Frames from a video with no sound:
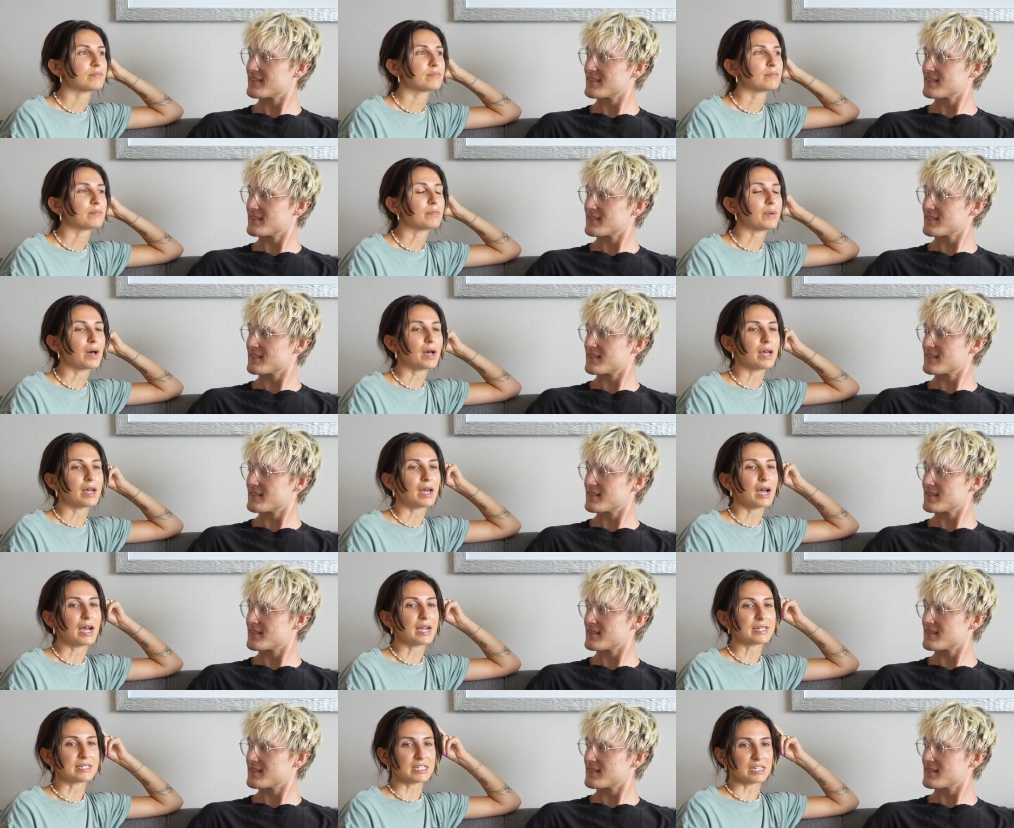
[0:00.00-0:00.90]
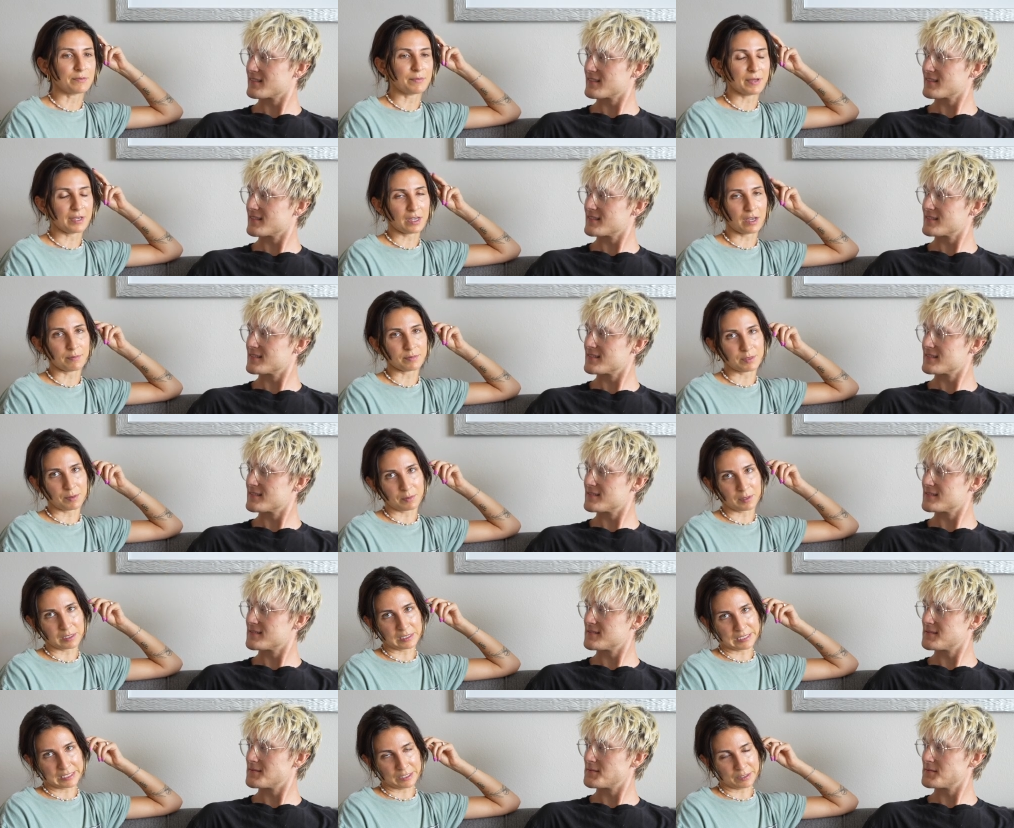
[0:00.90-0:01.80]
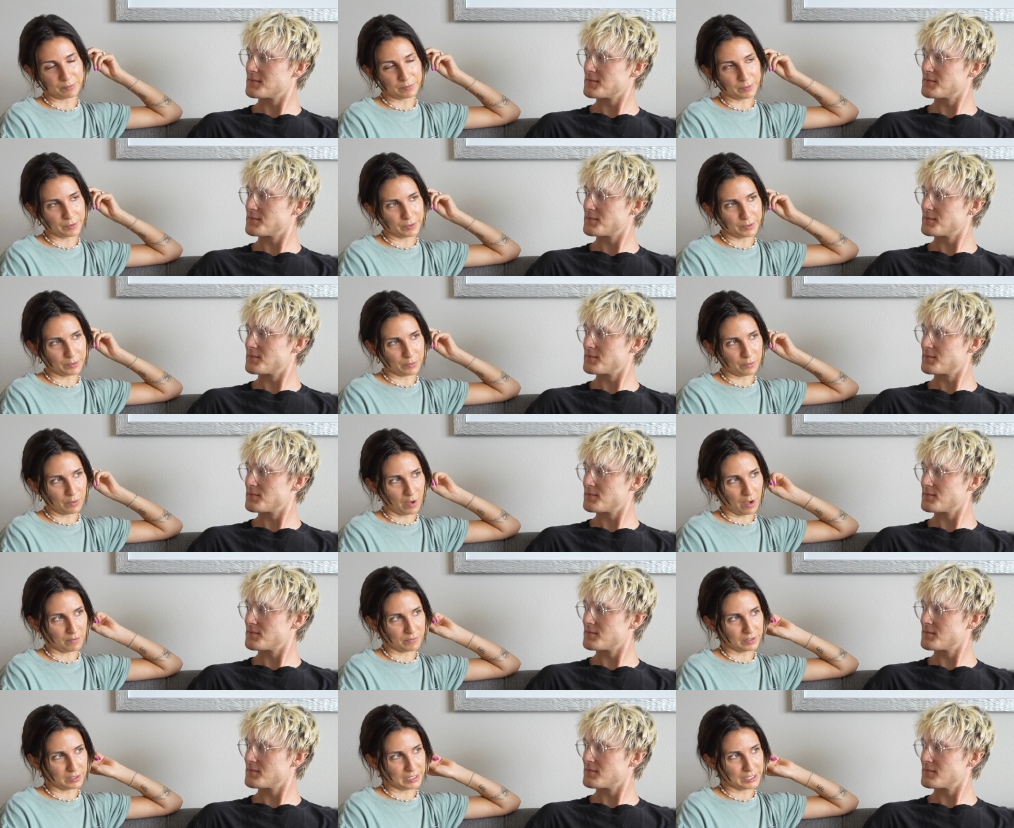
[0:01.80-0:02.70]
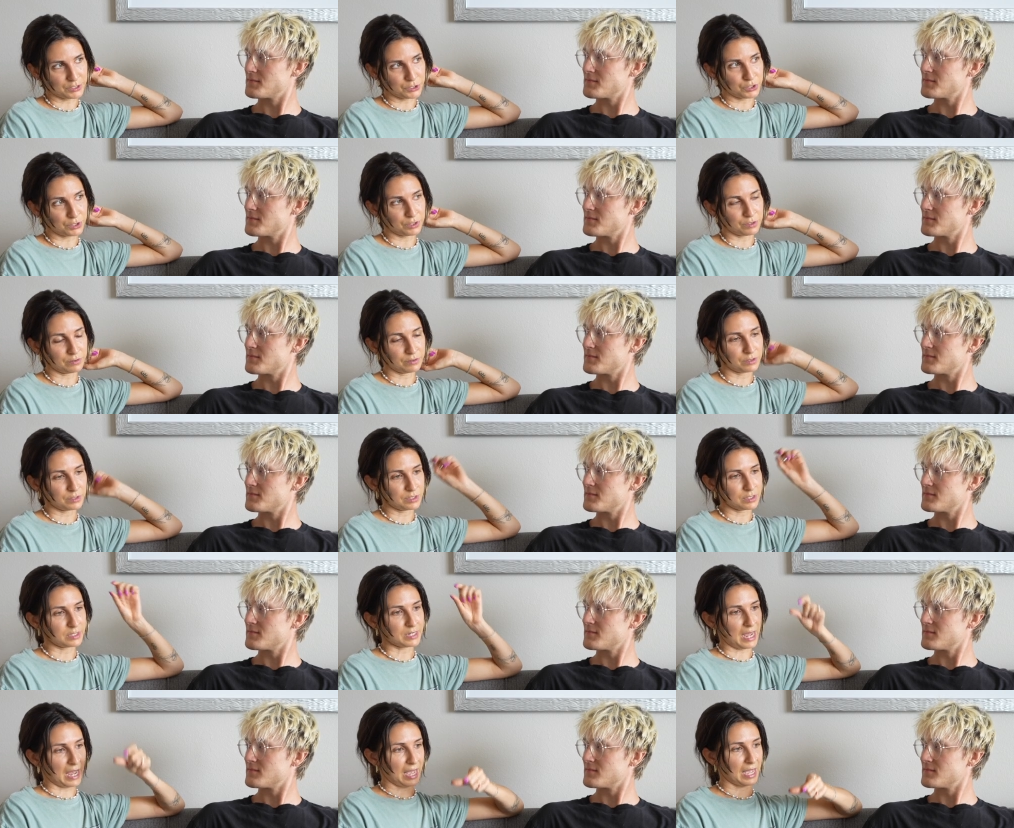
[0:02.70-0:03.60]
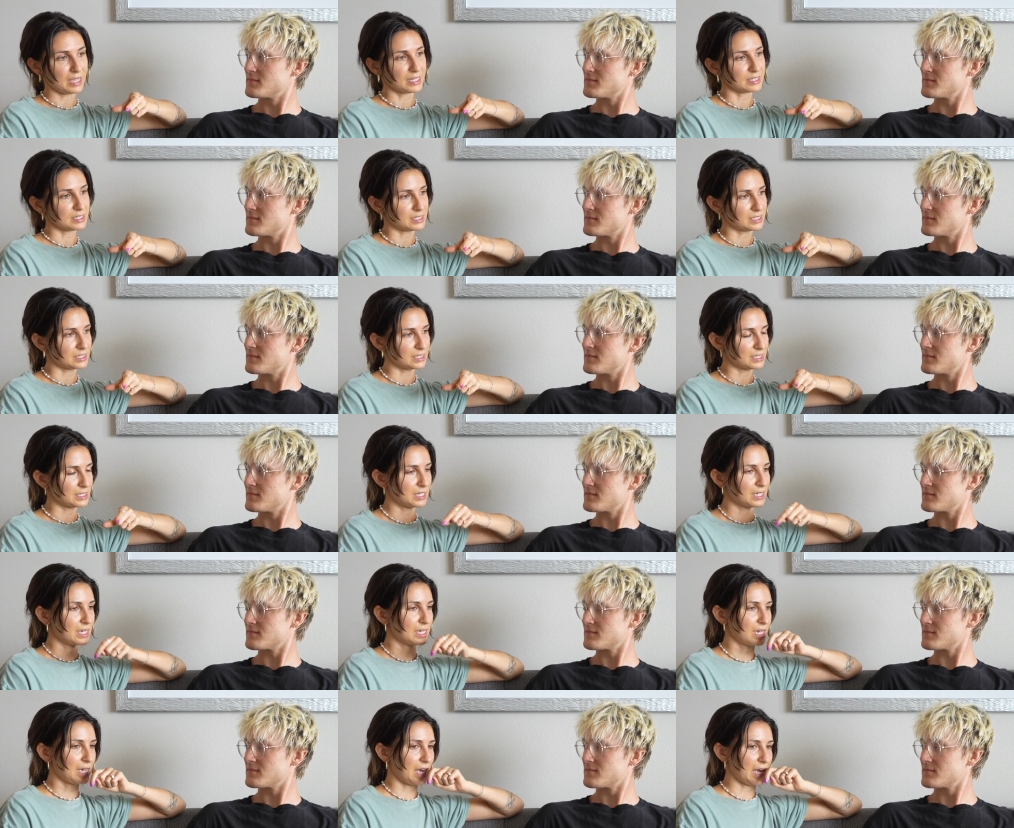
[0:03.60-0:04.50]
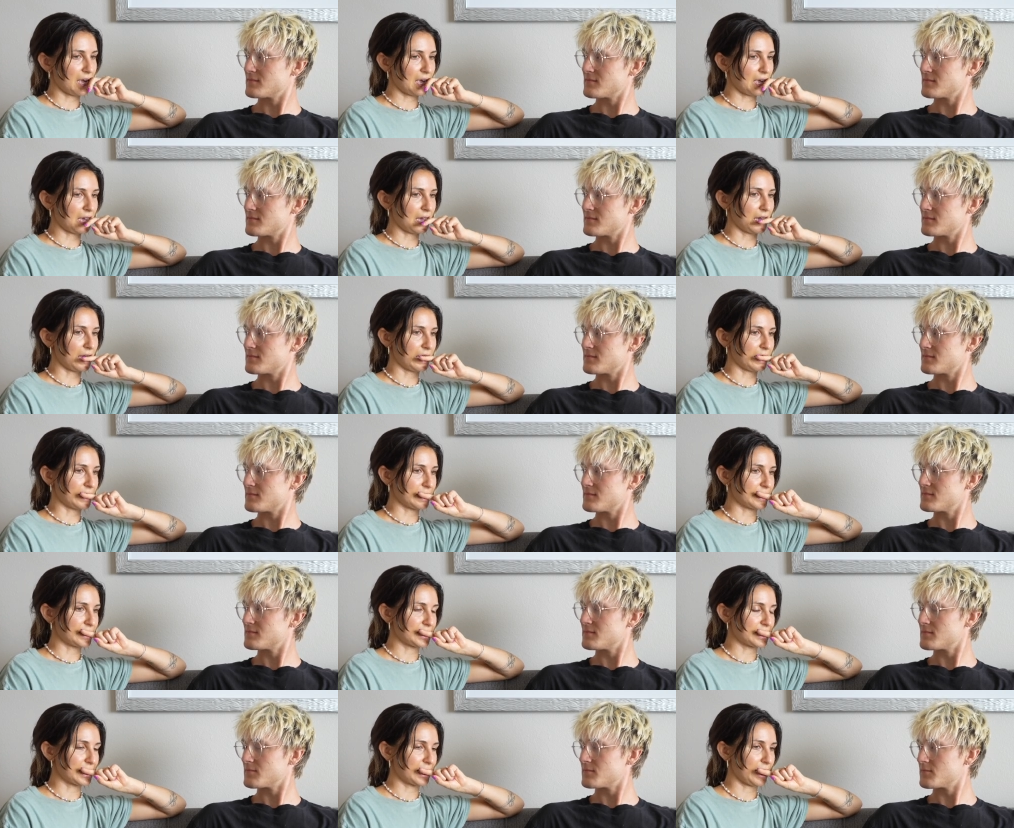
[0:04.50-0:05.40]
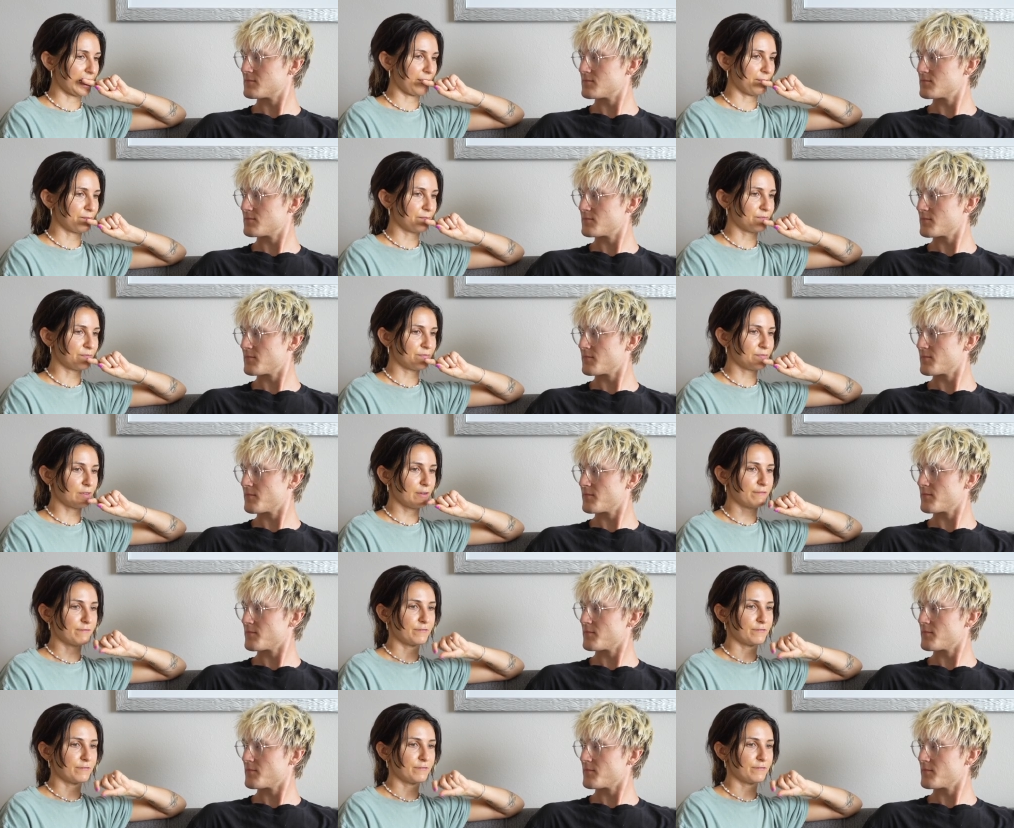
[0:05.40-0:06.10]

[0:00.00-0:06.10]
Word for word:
Speaker 1: But I did pick up some Clear Blue ovulation tests, and the